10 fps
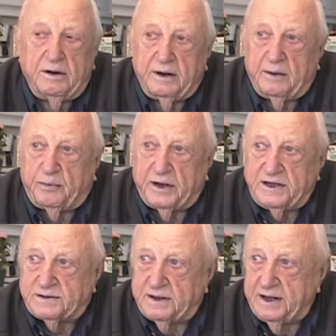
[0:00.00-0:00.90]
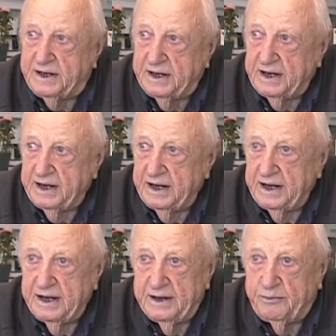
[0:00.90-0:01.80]
and the policeman
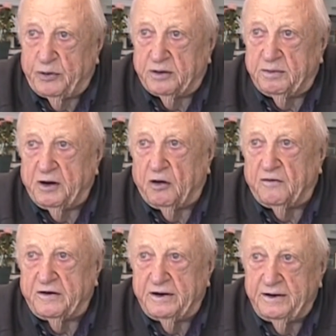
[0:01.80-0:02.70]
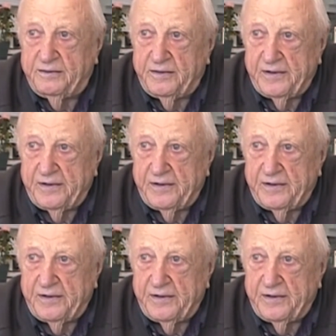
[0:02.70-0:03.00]
pulled me over.